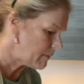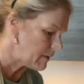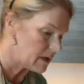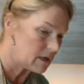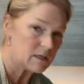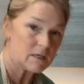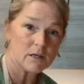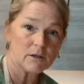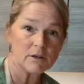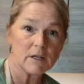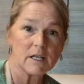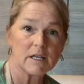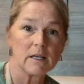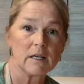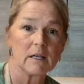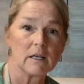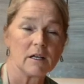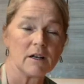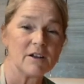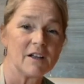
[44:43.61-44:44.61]
You know
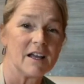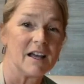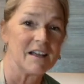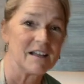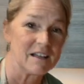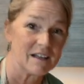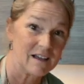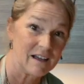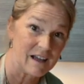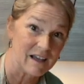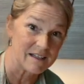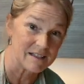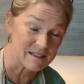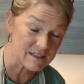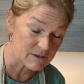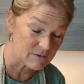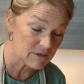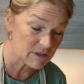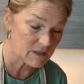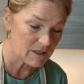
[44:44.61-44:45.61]
what I
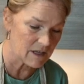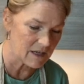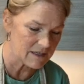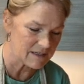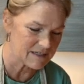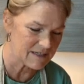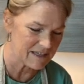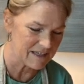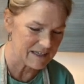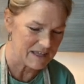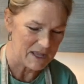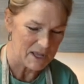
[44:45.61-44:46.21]
did realize?